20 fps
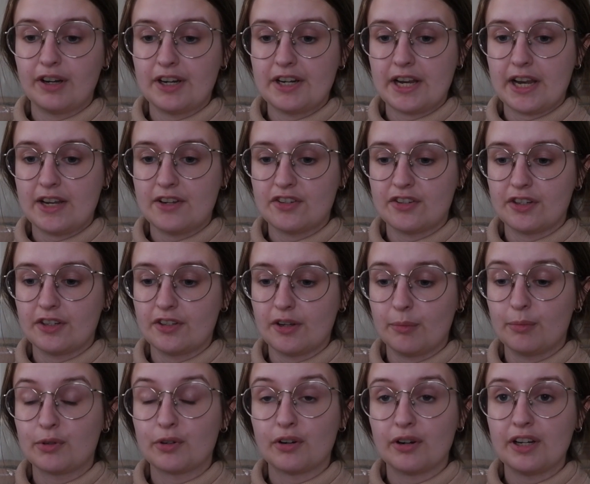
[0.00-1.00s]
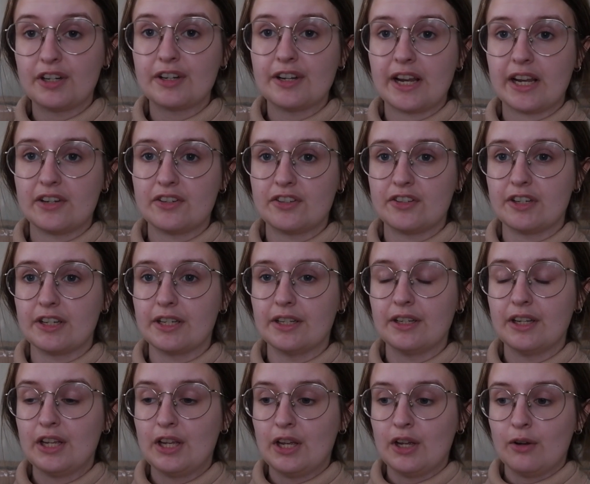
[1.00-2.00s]
Ferret Nation, Double Critter
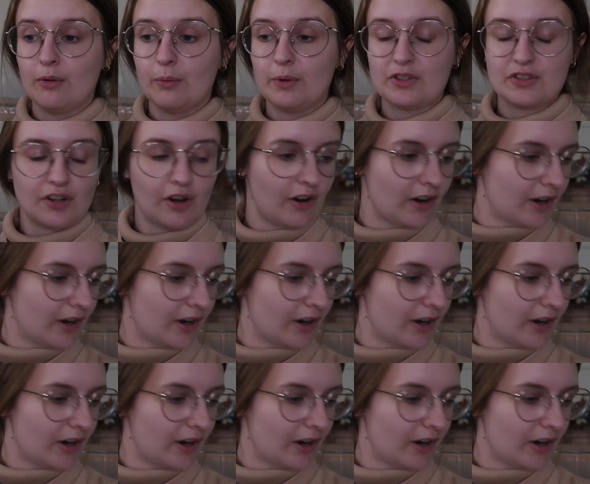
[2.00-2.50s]
Nation, which